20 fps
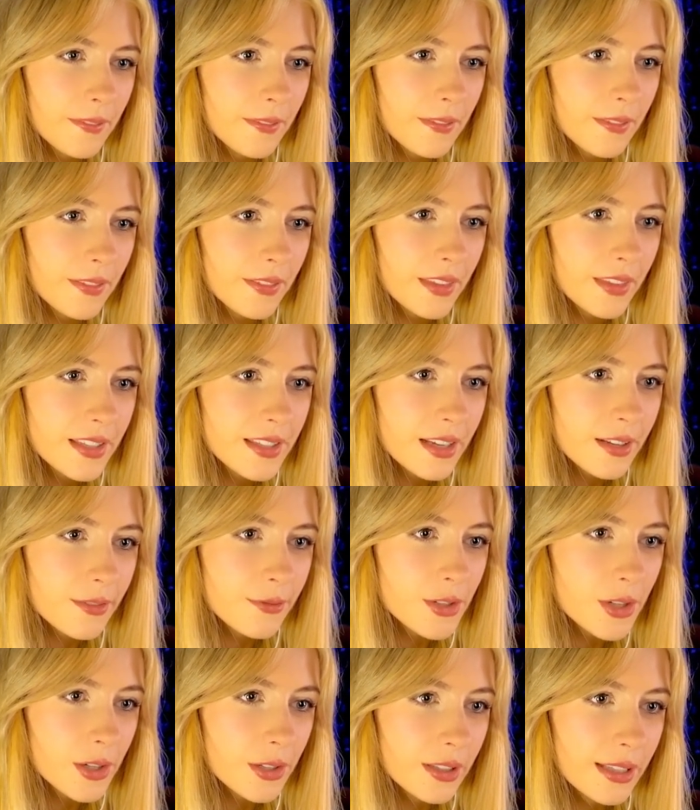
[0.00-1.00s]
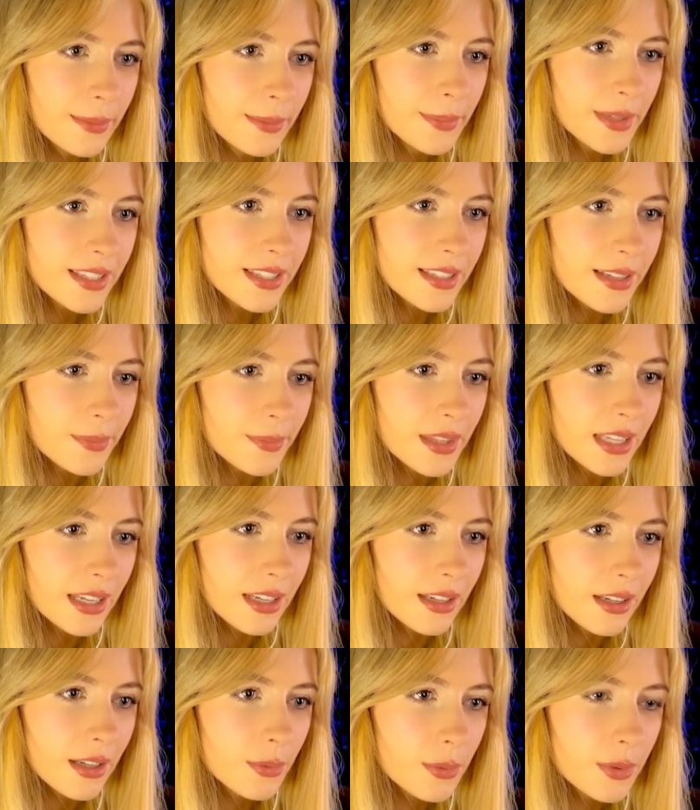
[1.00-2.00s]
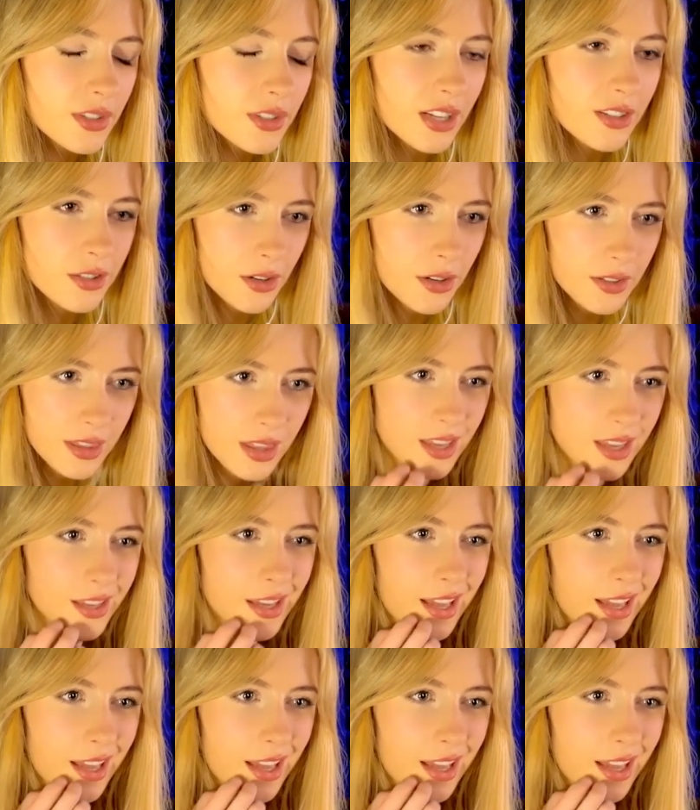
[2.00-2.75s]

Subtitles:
Unless I've totally missed something, which I don't think I